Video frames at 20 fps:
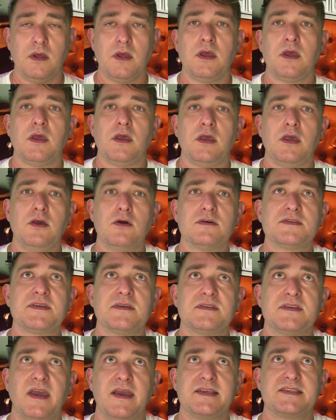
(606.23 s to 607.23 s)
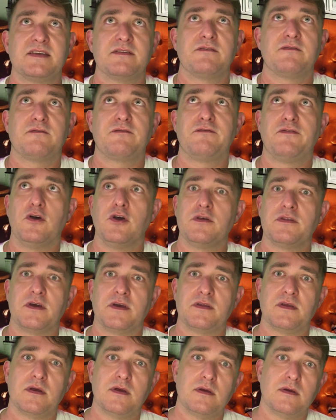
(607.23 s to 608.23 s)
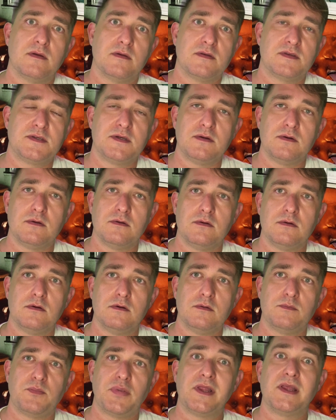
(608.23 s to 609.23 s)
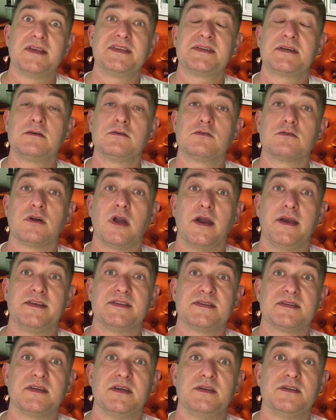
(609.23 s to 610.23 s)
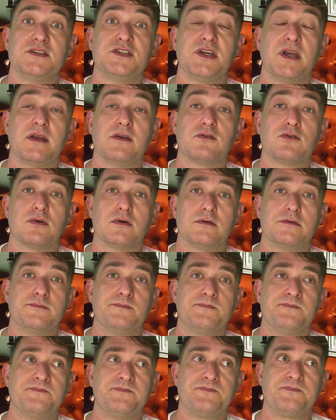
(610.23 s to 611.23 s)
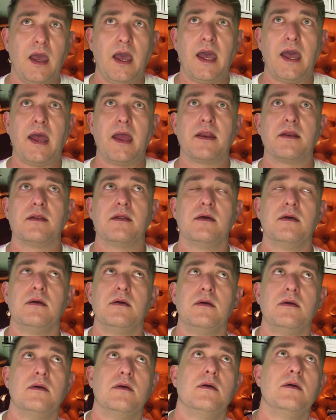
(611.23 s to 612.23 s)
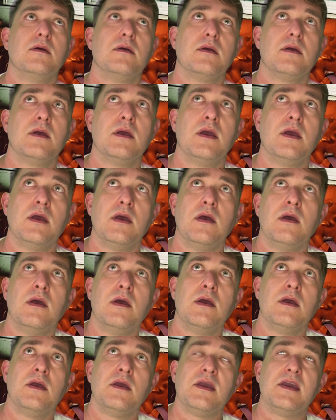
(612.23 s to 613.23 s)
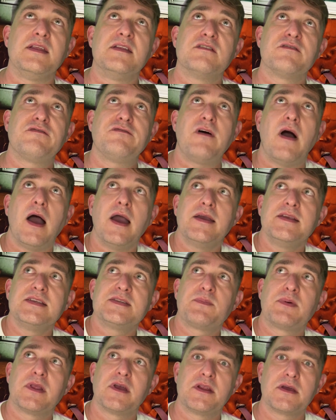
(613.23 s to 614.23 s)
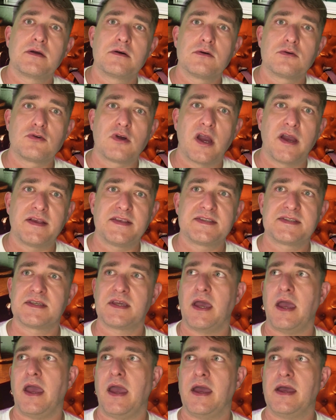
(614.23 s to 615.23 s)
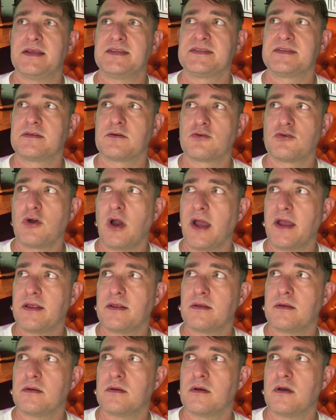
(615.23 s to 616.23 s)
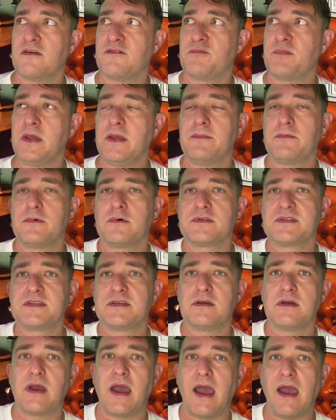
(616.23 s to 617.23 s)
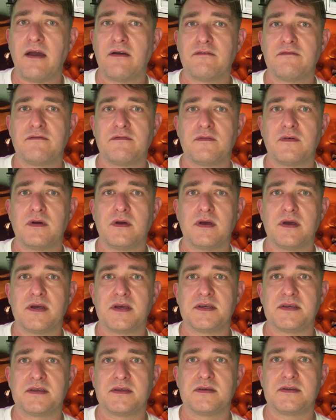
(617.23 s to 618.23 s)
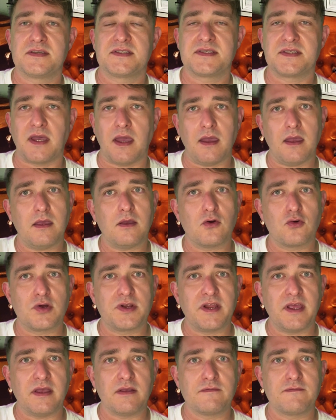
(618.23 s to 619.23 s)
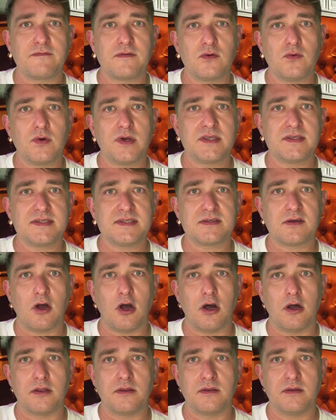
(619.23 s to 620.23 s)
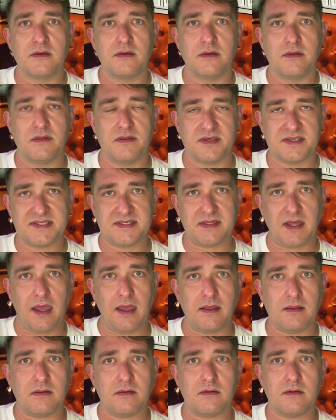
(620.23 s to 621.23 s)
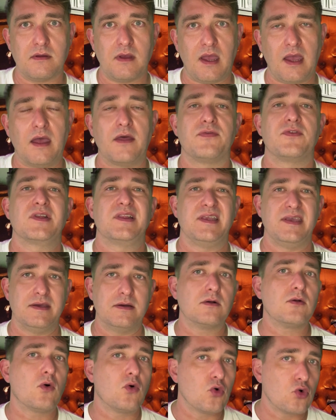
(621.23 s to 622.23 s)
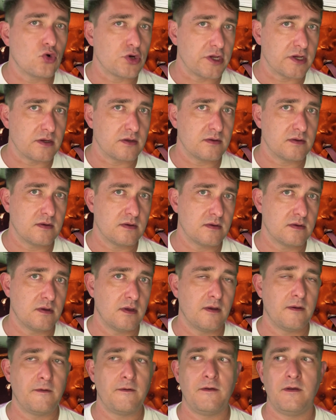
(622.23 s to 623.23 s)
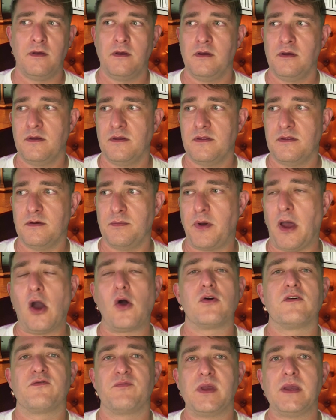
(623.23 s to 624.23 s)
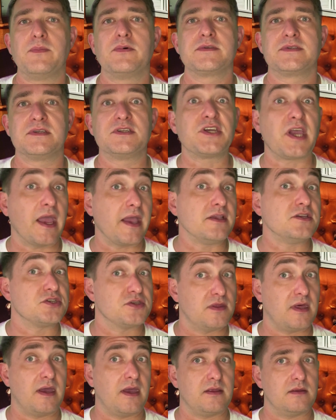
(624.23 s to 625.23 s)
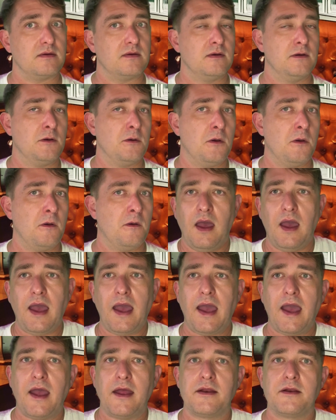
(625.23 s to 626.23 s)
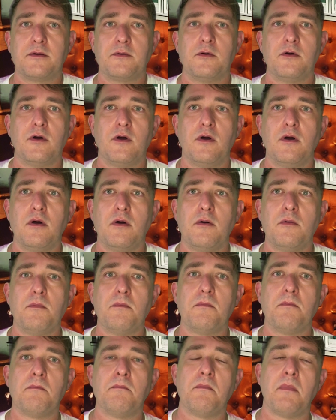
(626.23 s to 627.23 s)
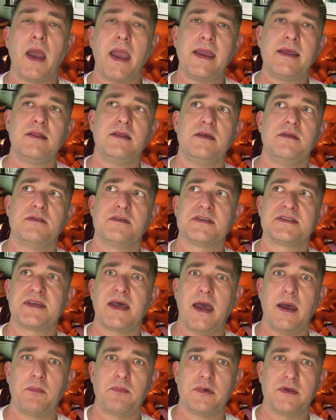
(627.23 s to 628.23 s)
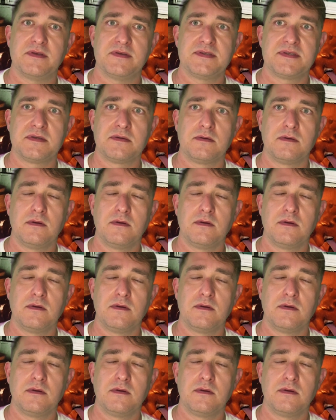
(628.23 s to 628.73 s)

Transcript: He also takes it further to political rights in general, and he defines political rights as the right of people to have a say or an influence on the state and the legal order, the power of people to change that. And mainly this happens